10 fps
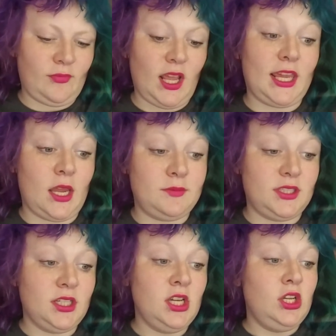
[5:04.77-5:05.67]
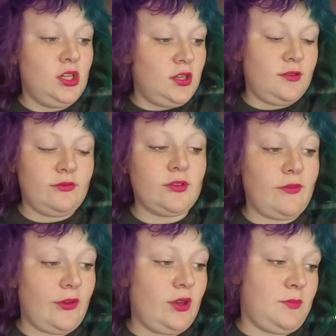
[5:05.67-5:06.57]
I kept it for
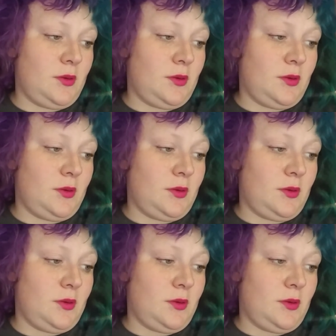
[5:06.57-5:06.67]
reviewing